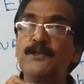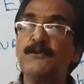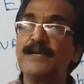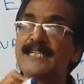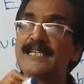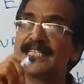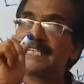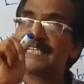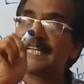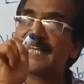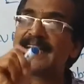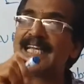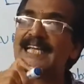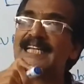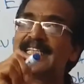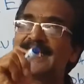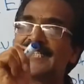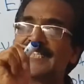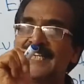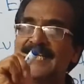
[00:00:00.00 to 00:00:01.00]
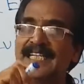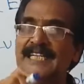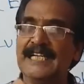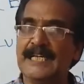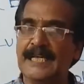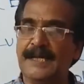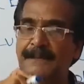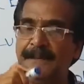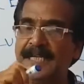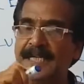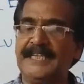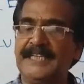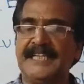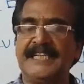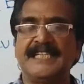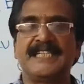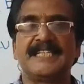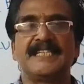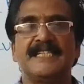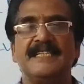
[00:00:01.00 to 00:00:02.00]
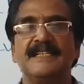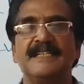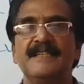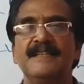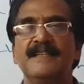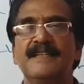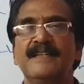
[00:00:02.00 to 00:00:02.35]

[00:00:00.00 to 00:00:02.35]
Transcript: your skills and abilities.